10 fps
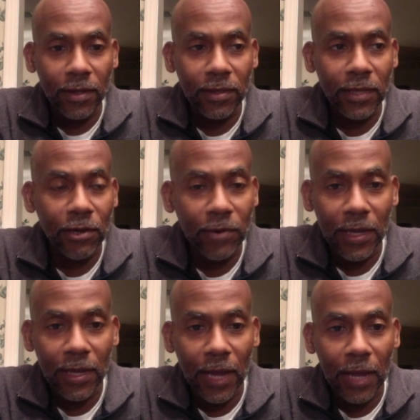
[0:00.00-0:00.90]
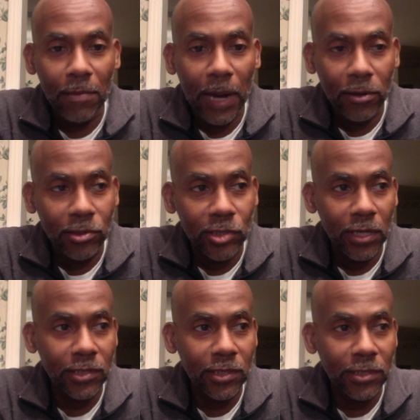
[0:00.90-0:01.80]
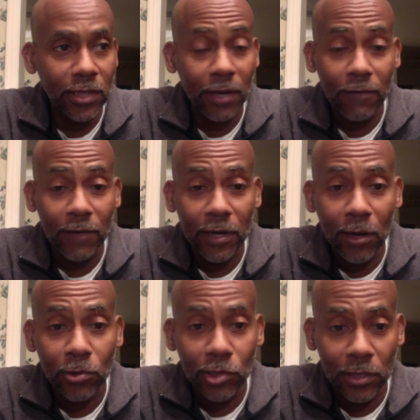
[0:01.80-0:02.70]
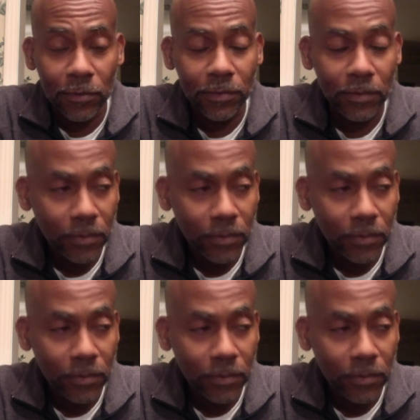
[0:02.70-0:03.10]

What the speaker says: theory in abiogenesis, or every notion